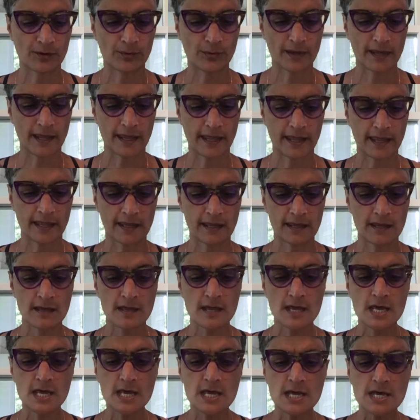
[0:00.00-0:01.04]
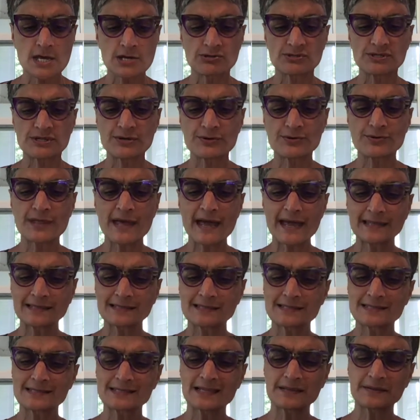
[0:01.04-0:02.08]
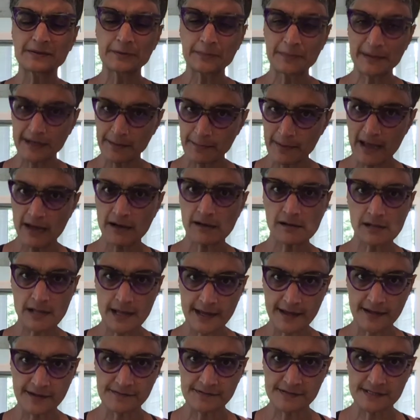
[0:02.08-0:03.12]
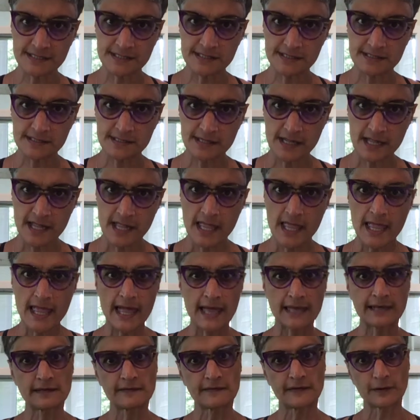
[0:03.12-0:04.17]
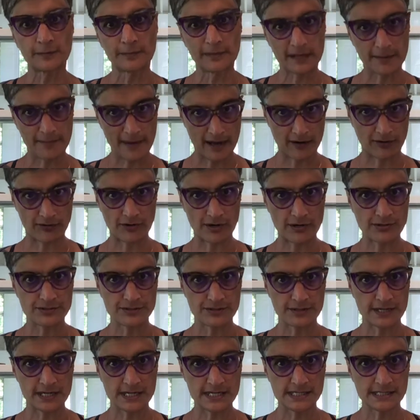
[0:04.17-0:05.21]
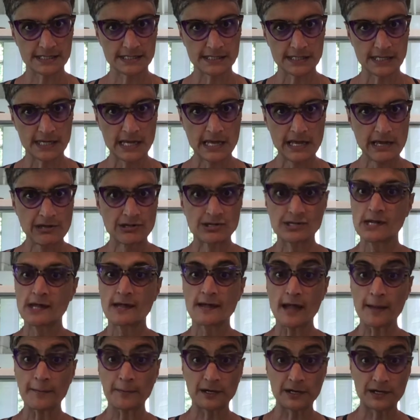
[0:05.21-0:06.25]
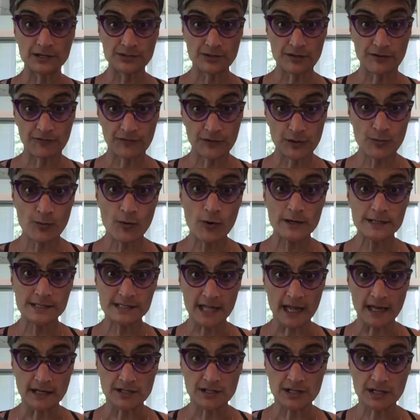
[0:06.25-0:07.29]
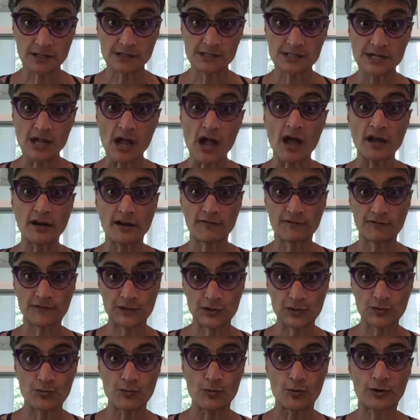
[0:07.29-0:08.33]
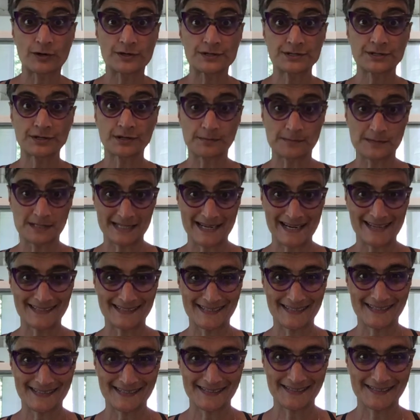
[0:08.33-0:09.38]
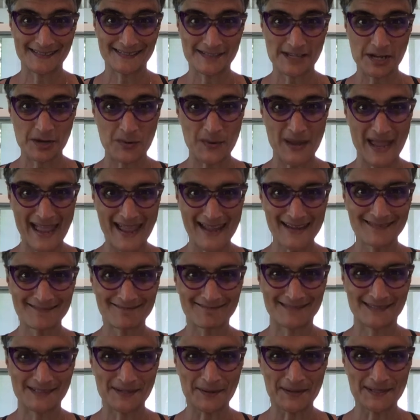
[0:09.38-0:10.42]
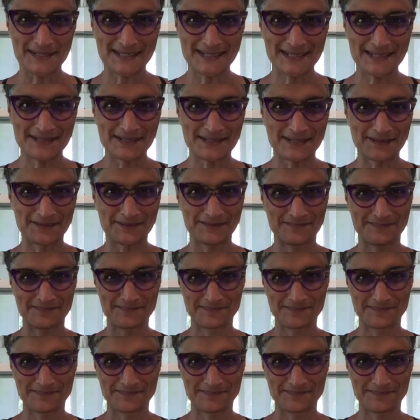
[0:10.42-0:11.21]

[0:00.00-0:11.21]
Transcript: Okay, so that's a little bit about gloves and a little bit about groceries. I'm going to do a few more sessions on a few more circumstances. Okay, so I'll see you soon.